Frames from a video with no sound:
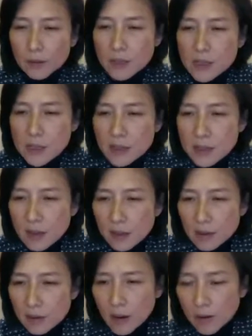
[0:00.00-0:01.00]
This is
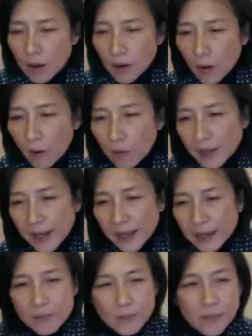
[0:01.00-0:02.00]
an
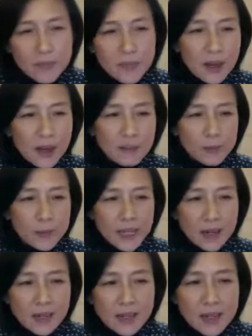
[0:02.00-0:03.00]
overlay of
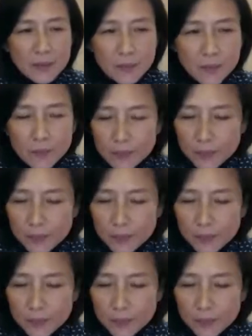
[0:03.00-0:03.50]
planting.